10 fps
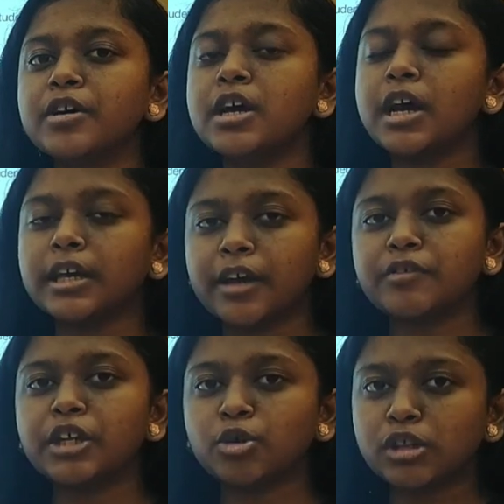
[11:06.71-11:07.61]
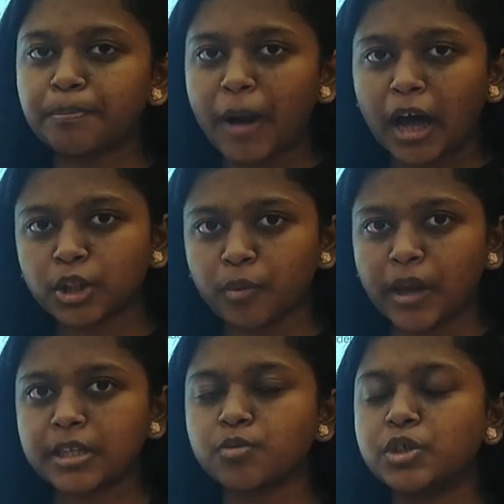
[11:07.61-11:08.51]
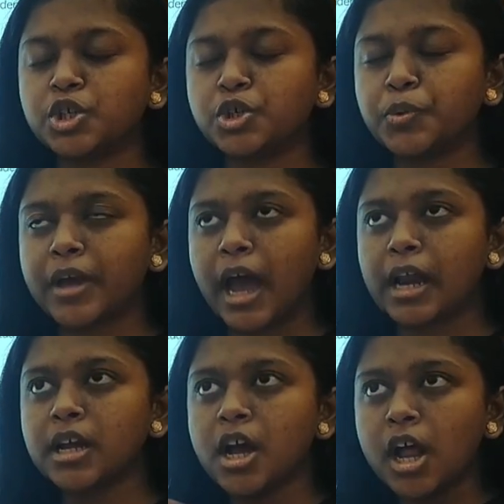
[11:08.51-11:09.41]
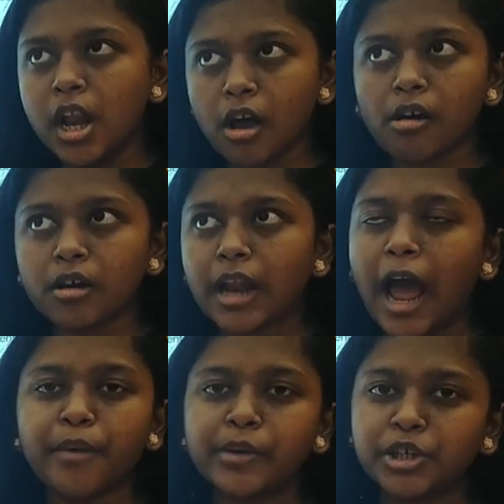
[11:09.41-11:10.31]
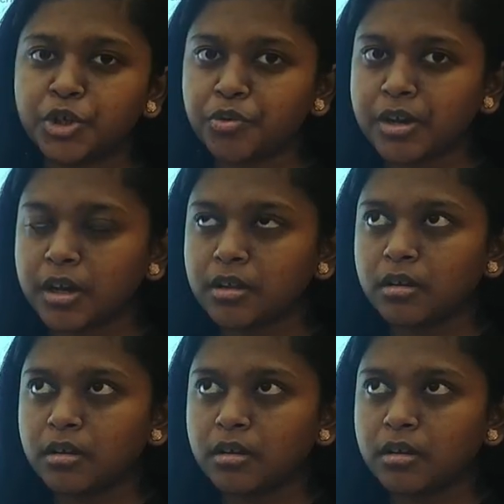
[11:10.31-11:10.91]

given you the pathways which you can learn and which you can